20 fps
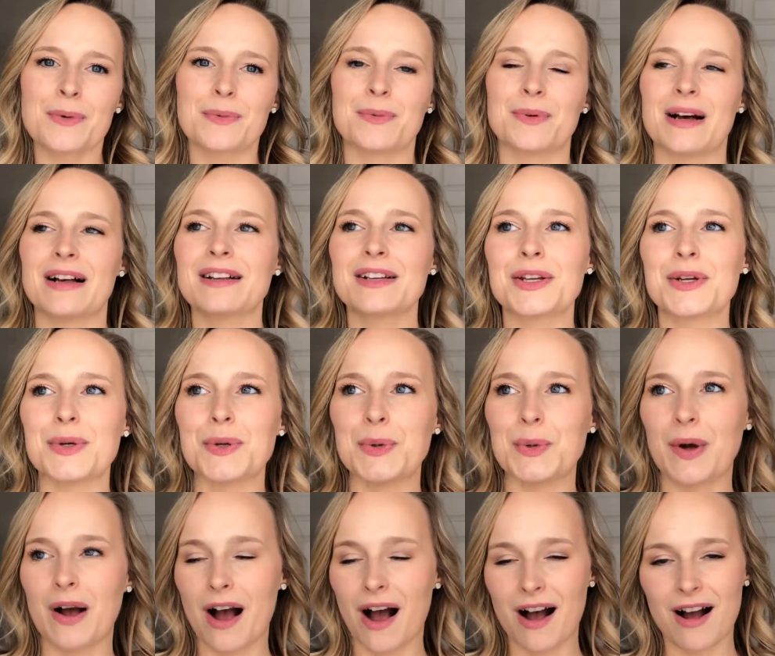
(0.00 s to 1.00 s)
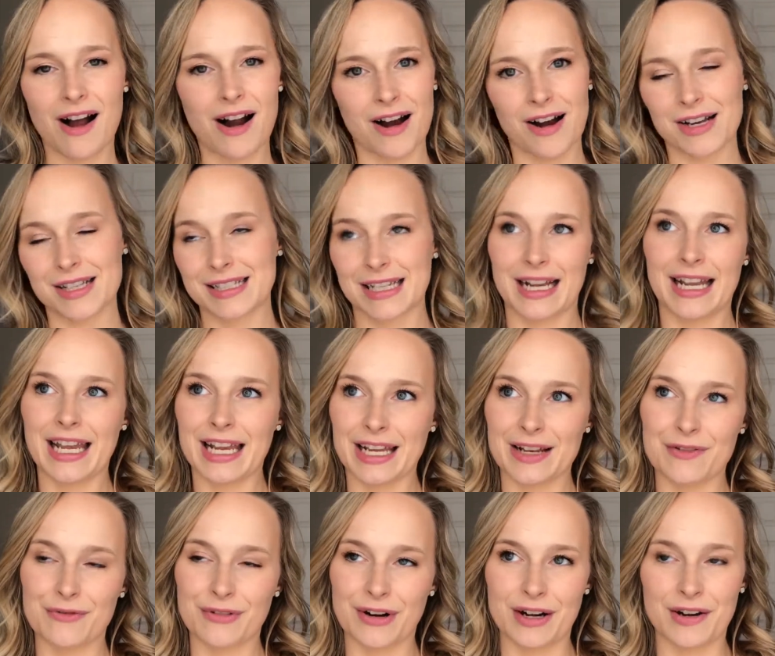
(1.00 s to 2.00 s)
Well, you are standing
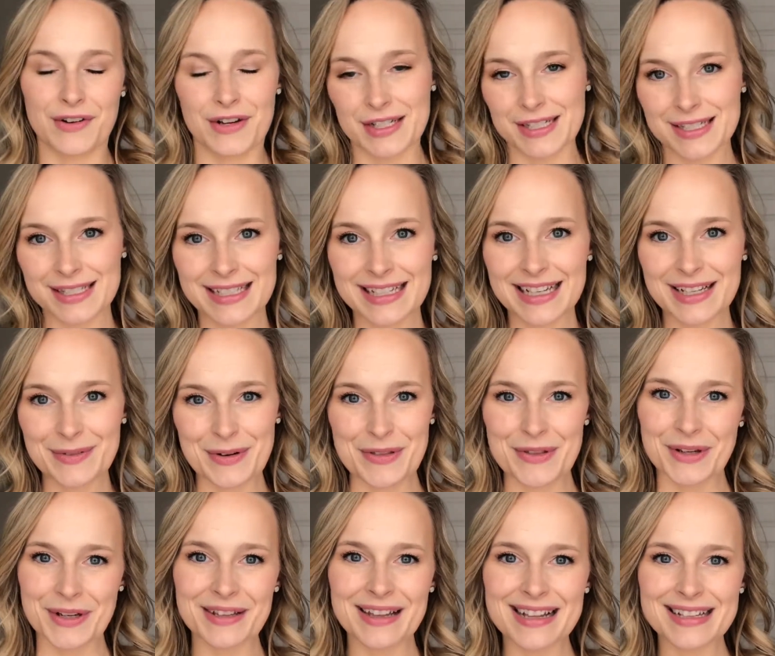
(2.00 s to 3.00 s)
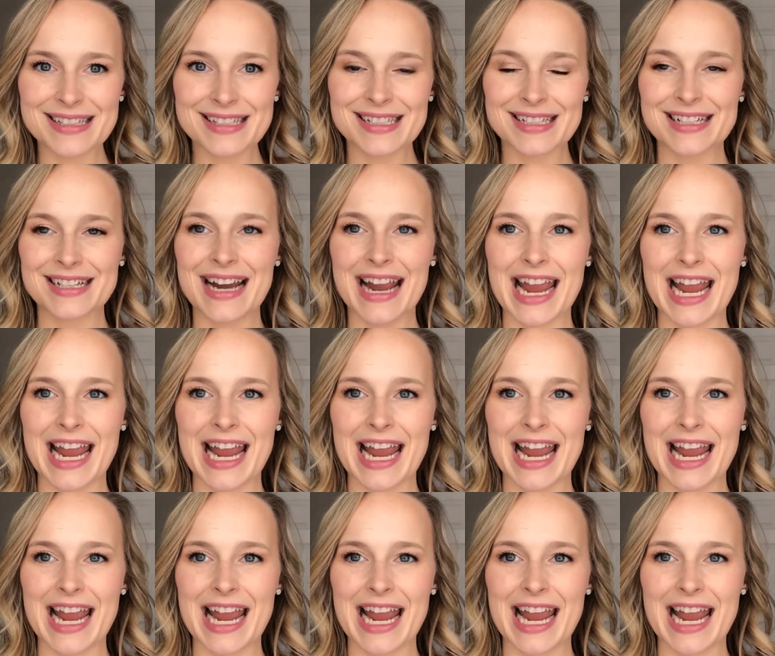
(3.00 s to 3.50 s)
in front of your sink with your cleanser